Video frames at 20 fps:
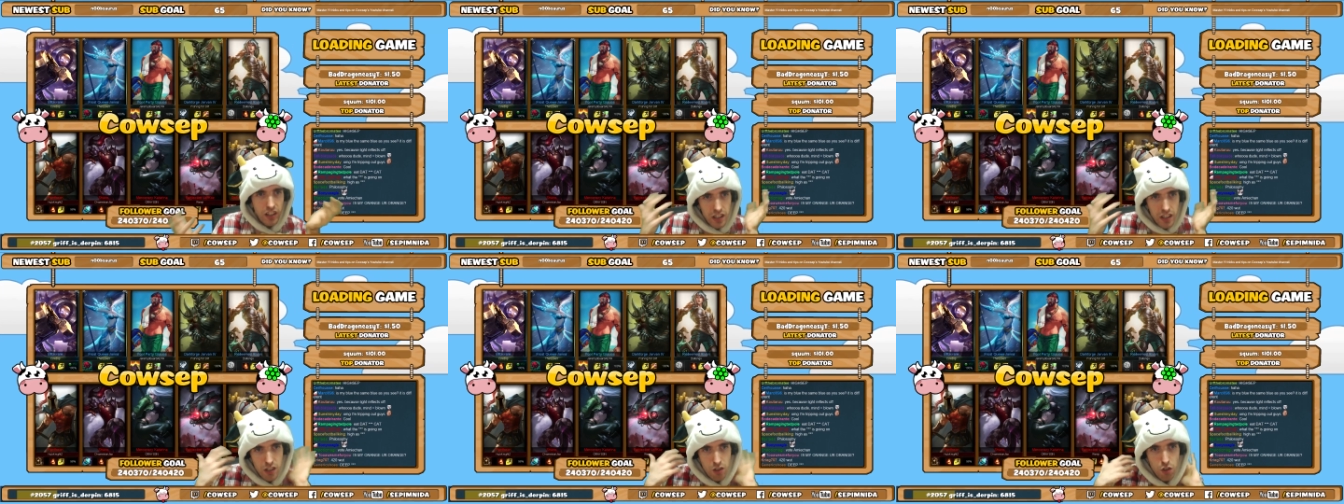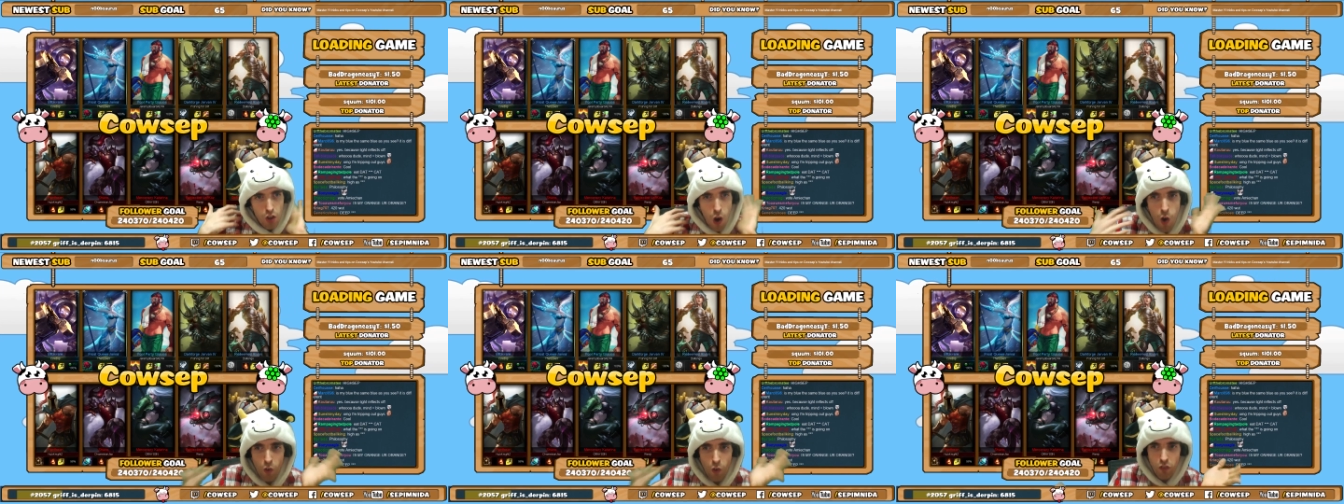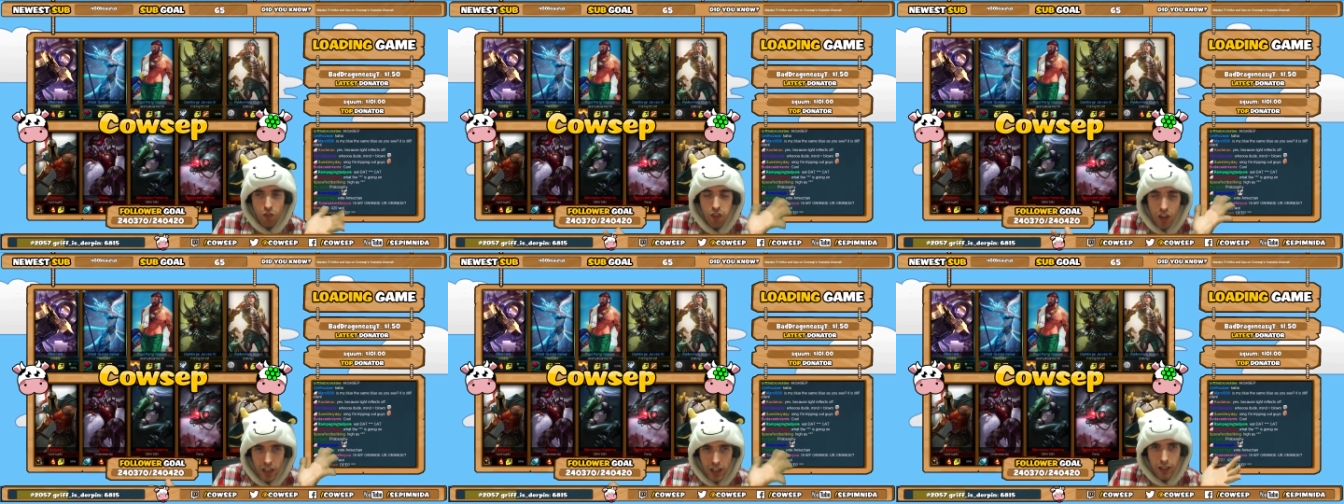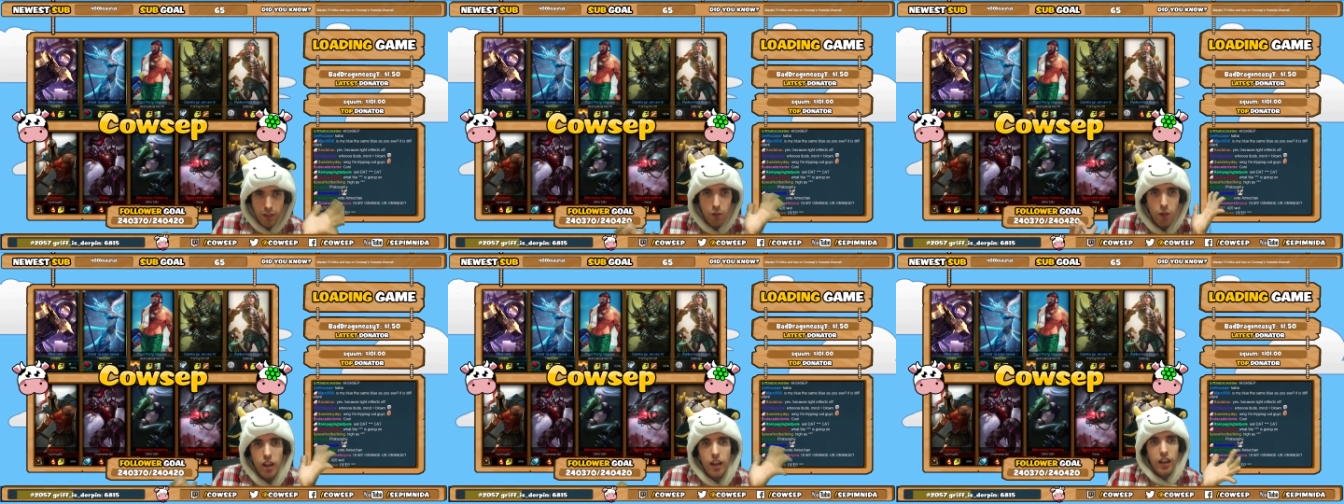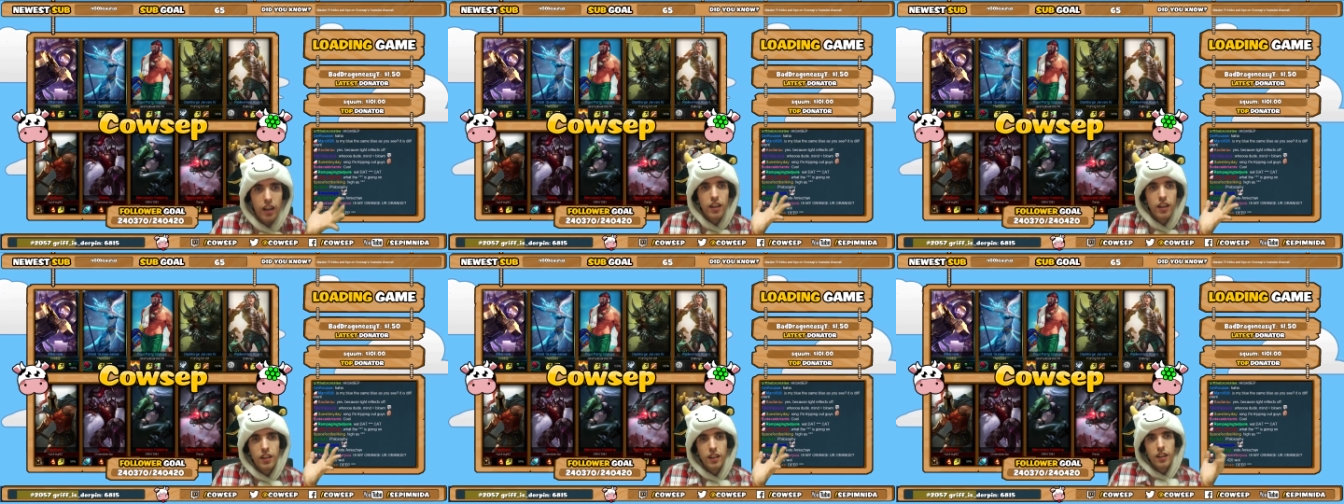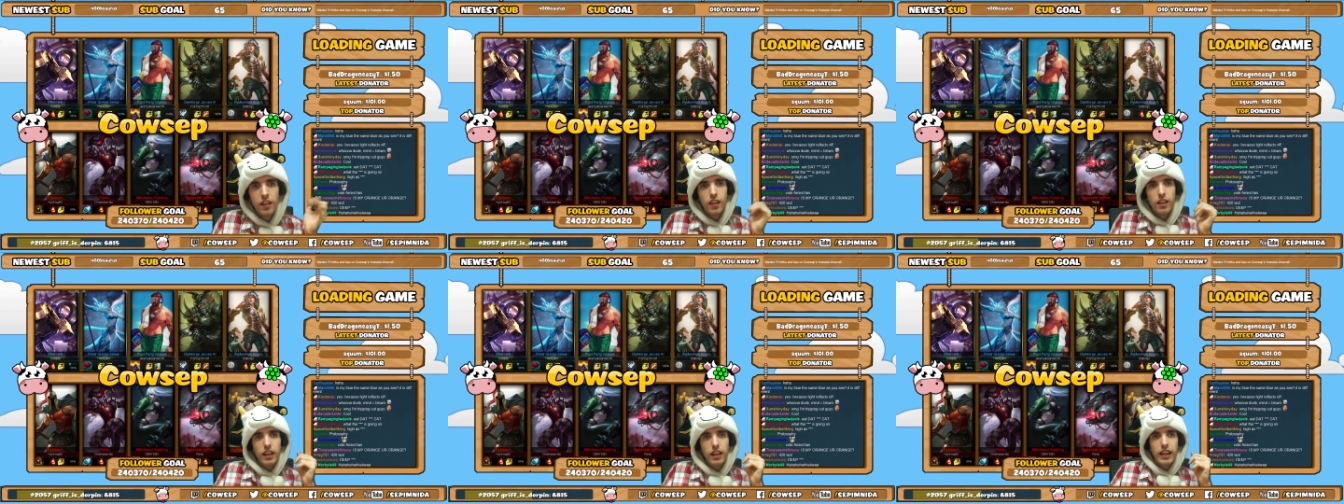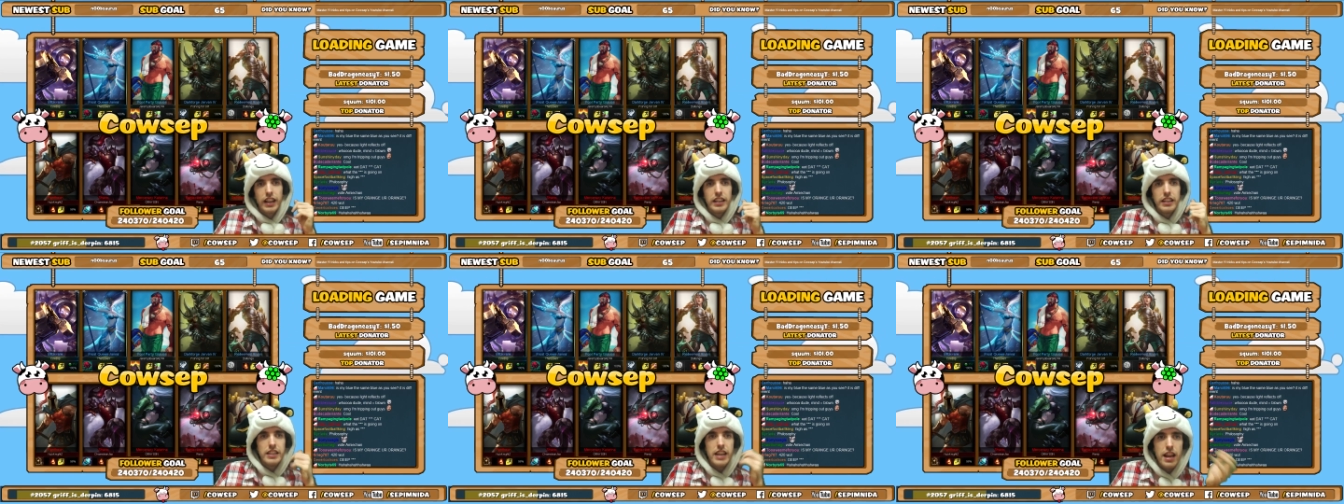in its own fucking way.
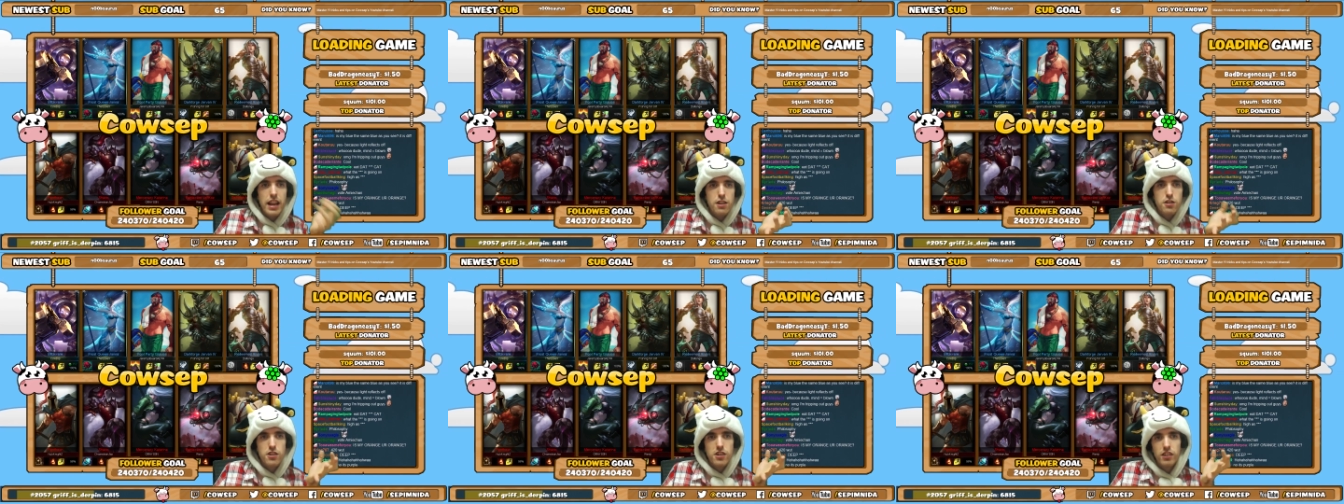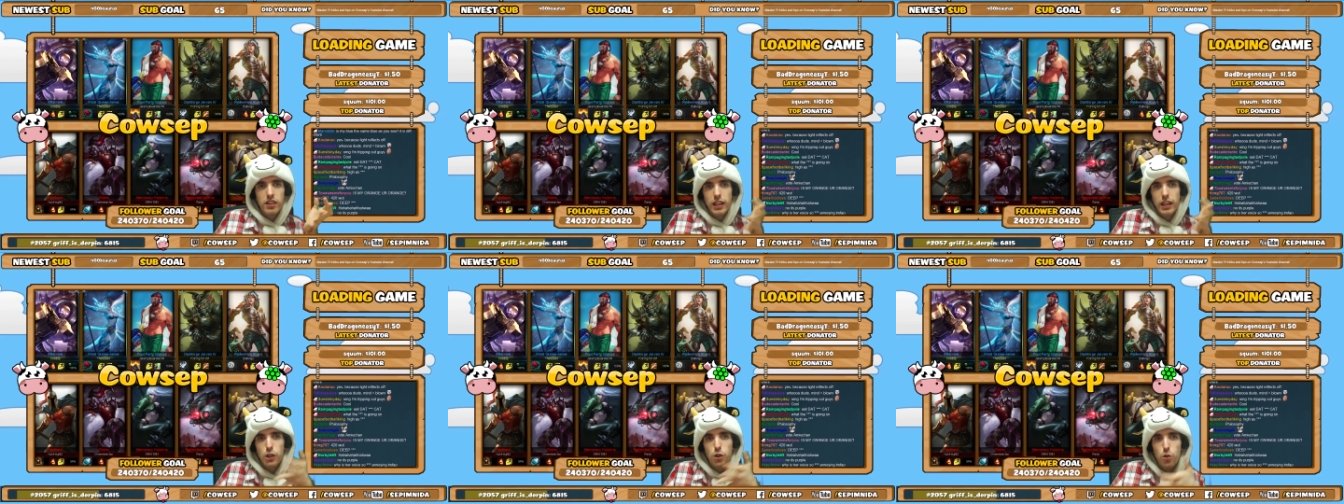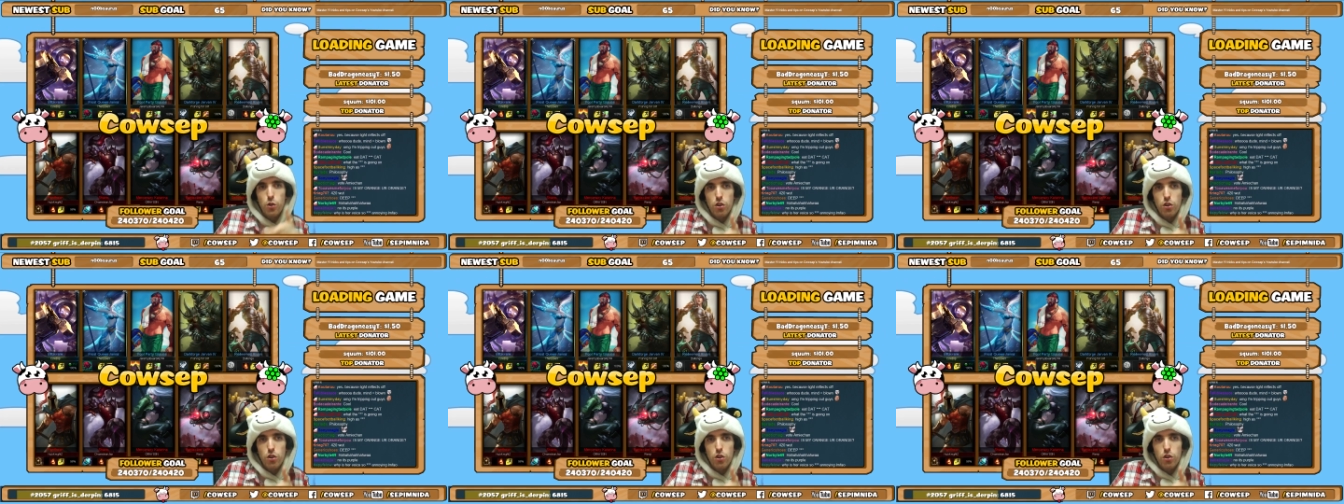Like nature, like who